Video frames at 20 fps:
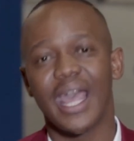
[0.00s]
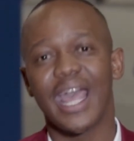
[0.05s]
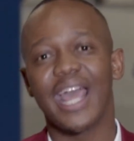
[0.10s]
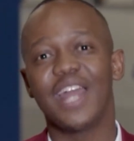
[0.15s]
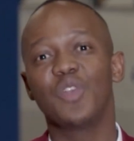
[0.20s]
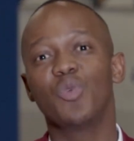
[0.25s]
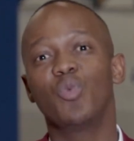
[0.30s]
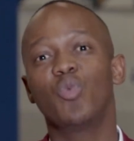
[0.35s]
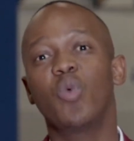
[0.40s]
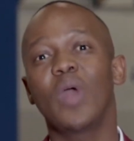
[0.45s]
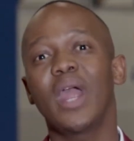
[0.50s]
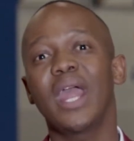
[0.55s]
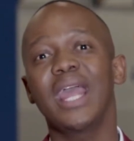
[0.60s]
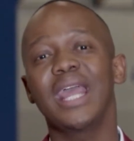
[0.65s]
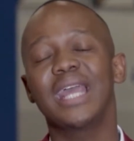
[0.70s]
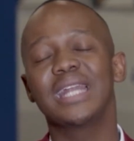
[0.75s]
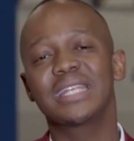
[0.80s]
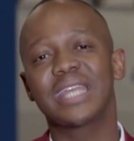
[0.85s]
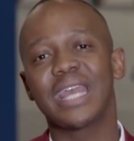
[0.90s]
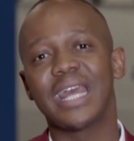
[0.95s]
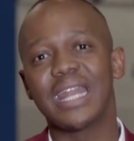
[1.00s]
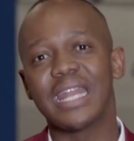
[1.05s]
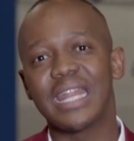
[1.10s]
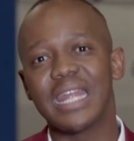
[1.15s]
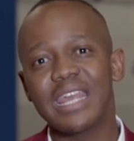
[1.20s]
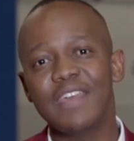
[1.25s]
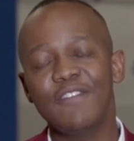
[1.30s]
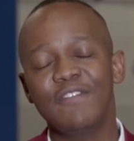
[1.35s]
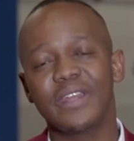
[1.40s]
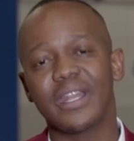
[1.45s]
and where it can
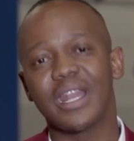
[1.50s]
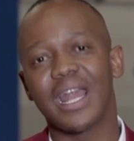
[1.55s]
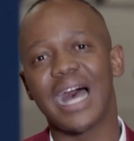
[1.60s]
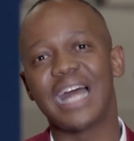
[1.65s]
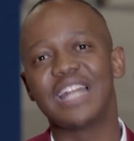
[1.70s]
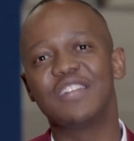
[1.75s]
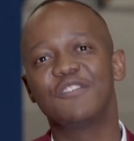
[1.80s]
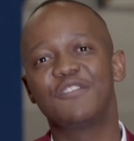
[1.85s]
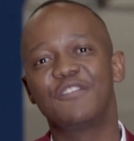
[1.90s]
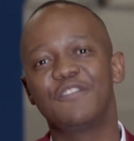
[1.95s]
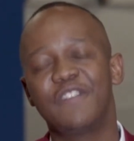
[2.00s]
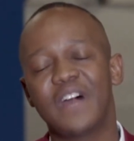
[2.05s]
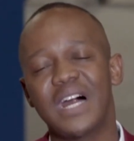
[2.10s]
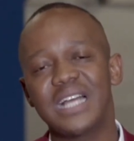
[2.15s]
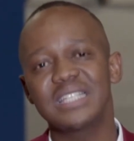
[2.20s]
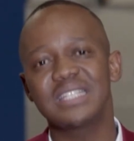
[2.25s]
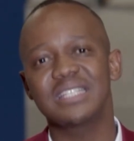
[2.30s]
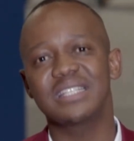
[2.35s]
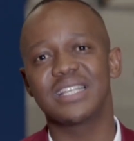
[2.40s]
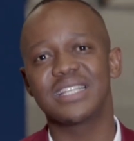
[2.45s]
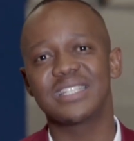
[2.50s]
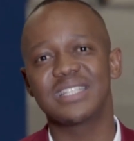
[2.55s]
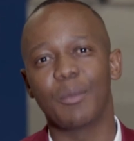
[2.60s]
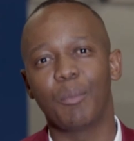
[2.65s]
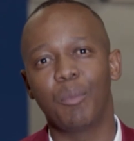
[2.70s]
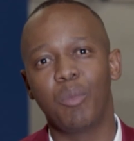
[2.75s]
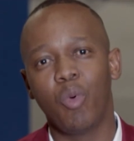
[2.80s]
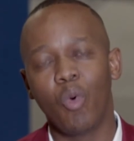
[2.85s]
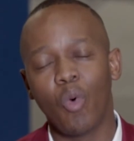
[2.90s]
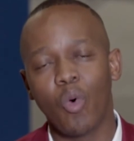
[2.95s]
even advance the
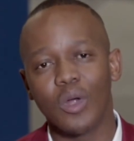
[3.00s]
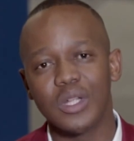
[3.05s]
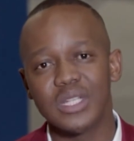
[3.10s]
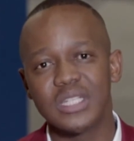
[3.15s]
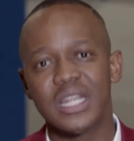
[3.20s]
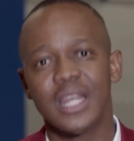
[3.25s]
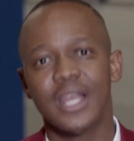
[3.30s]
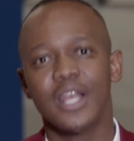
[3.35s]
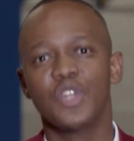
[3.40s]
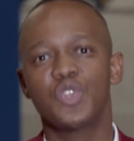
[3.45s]
support